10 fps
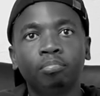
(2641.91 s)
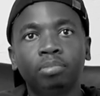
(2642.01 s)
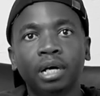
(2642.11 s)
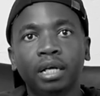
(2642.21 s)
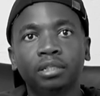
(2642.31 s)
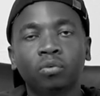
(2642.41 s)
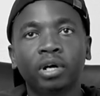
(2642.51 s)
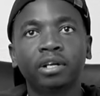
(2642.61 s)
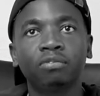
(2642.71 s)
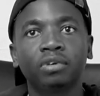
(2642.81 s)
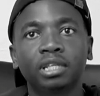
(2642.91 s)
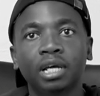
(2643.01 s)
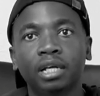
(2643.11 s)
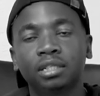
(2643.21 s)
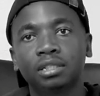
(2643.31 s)
But whatever
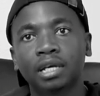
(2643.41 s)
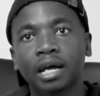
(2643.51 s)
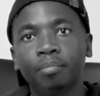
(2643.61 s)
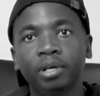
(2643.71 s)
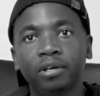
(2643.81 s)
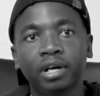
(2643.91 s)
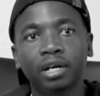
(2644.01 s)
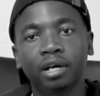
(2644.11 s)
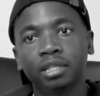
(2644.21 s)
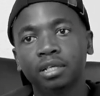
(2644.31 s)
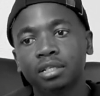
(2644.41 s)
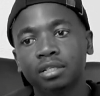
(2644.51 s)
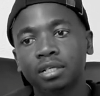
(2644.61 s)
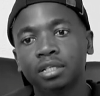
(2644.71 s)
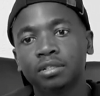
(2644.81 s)
that's happening right now, I think
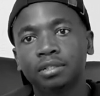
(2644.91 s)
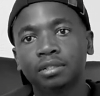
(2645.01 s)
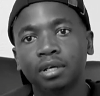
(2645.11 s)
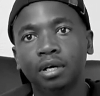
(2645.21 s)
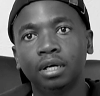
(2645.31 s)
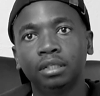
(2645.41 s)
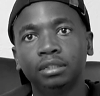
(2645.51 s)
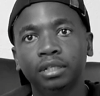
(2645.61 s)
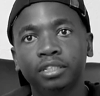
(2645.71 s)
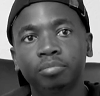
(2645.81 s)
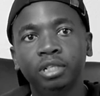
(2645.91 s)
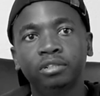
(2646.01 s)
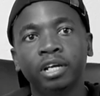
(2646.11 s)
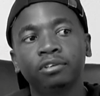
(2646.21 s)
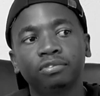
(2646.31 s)
it's just me
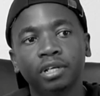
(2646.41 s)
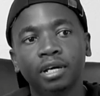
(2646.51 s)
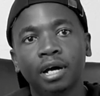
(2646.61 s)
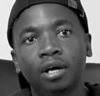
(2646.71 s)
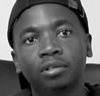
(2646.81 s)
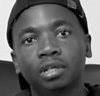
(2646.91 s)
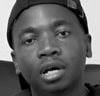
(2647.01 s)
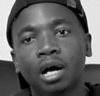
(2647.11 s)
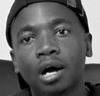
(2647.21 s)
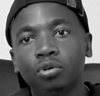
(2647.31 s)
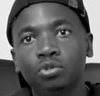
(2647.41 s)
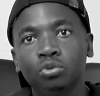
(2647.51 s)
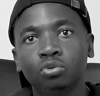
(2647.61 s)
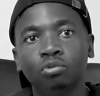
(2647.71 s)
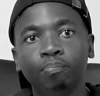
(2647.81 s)
trying to figure out how
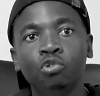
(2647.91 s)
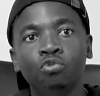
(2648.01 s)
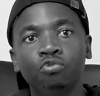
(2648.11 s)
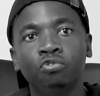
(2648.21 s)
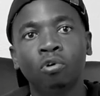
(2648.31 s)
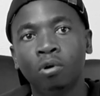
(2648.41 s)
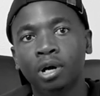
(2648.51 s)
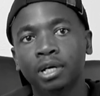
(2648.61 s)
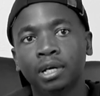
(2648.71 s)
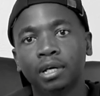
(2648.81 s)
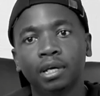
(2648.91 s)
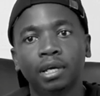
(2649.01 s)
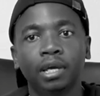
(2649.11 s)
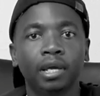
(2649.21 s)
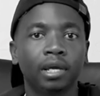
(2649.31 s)
to move forward
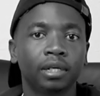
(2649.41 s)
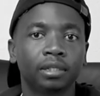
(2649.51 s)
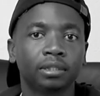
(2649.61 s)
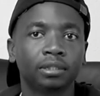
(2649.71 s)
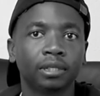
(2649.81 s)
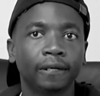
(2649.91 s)
and